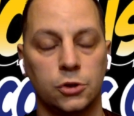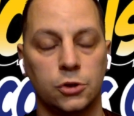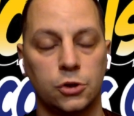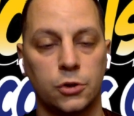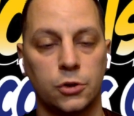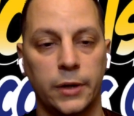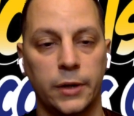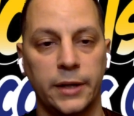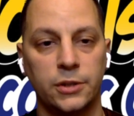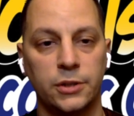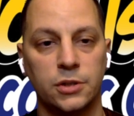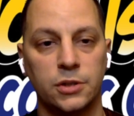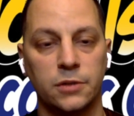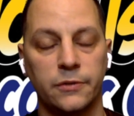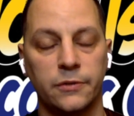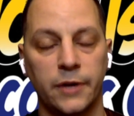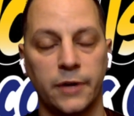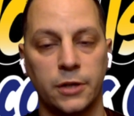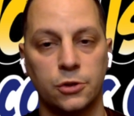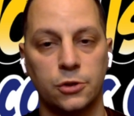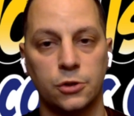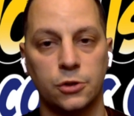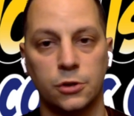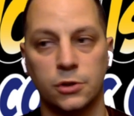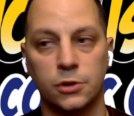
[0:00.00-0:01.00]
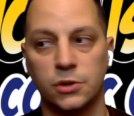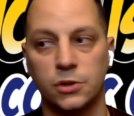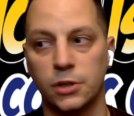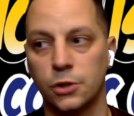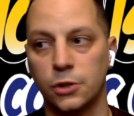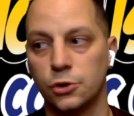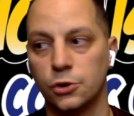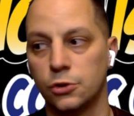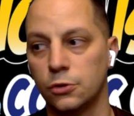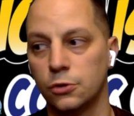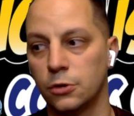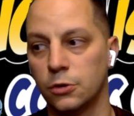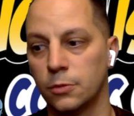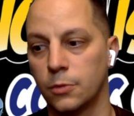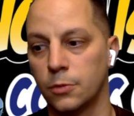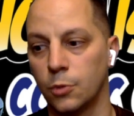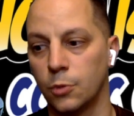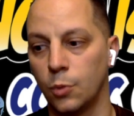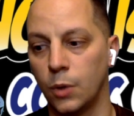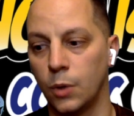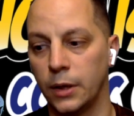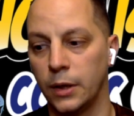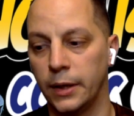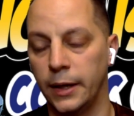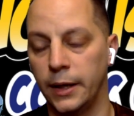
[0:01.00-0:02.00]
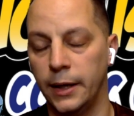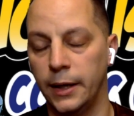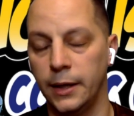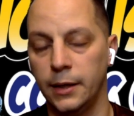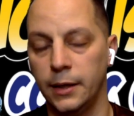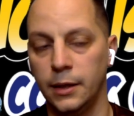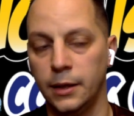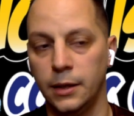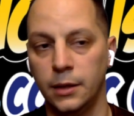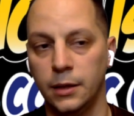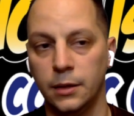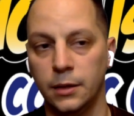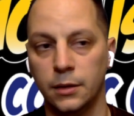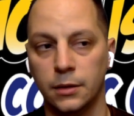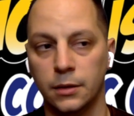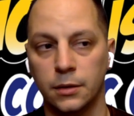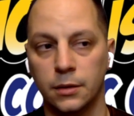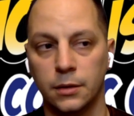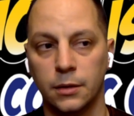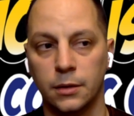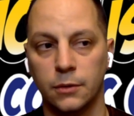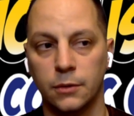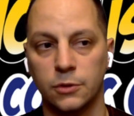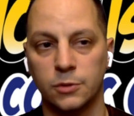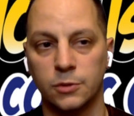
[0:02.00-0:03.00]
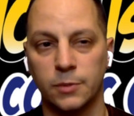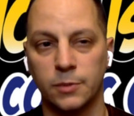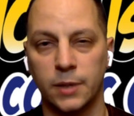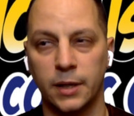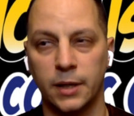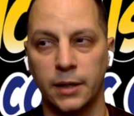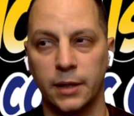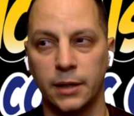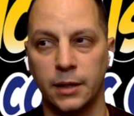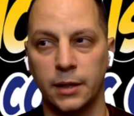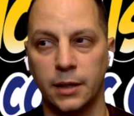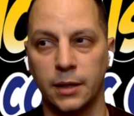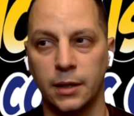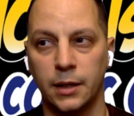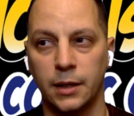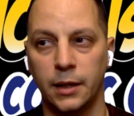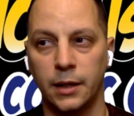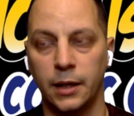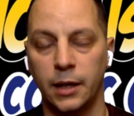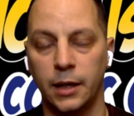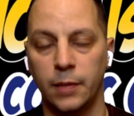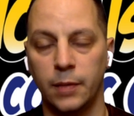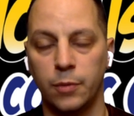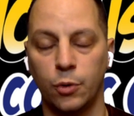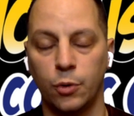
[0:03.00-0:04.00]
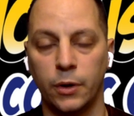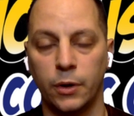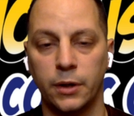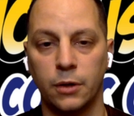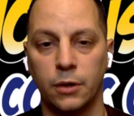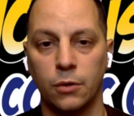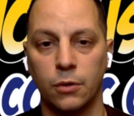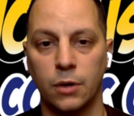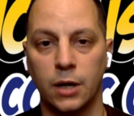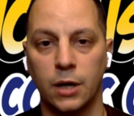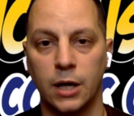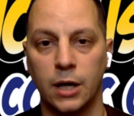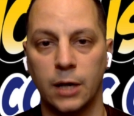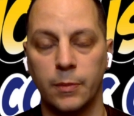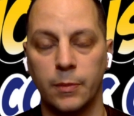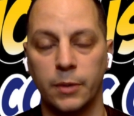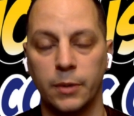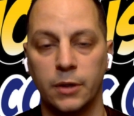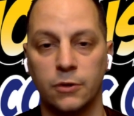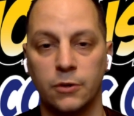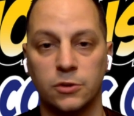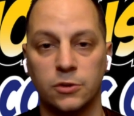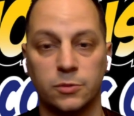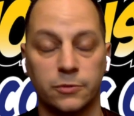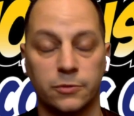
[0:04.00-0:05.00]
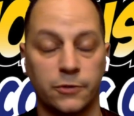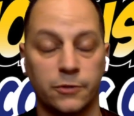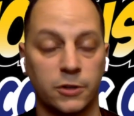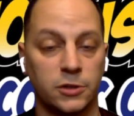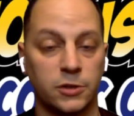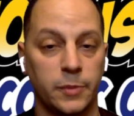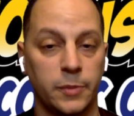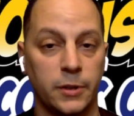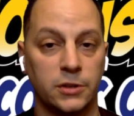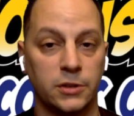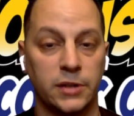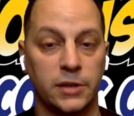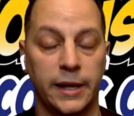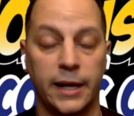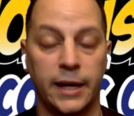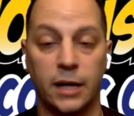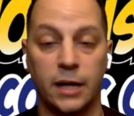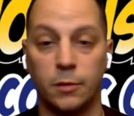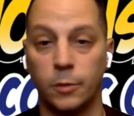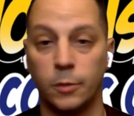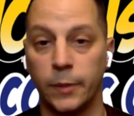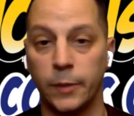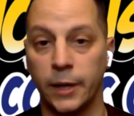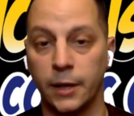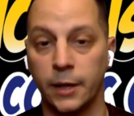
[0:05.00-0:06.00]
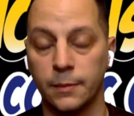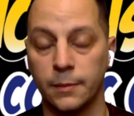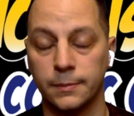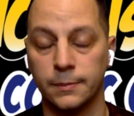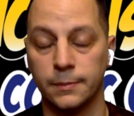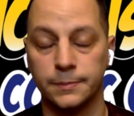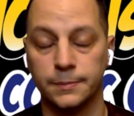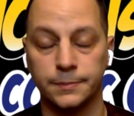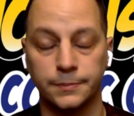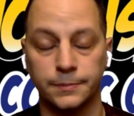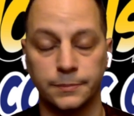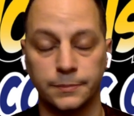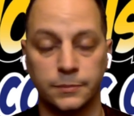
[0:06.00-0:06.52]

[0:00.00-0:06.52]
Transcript: Strange Adventures issue number 180. It was my 8.0 copy. It was first appearance of Animal Man.